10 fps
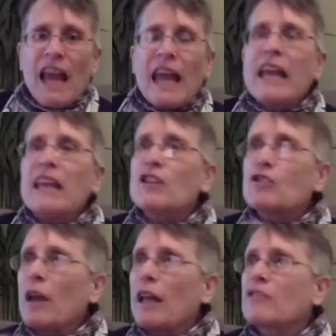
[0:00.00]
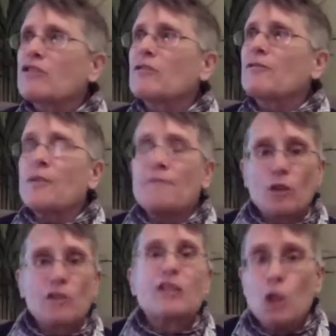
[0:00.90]
And it's the
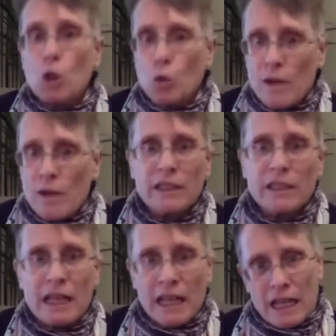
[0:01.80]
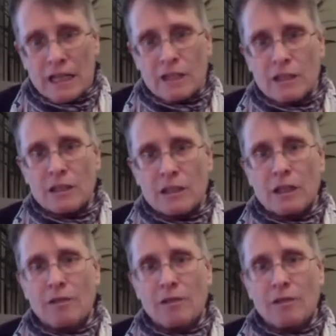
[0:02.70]
first year really is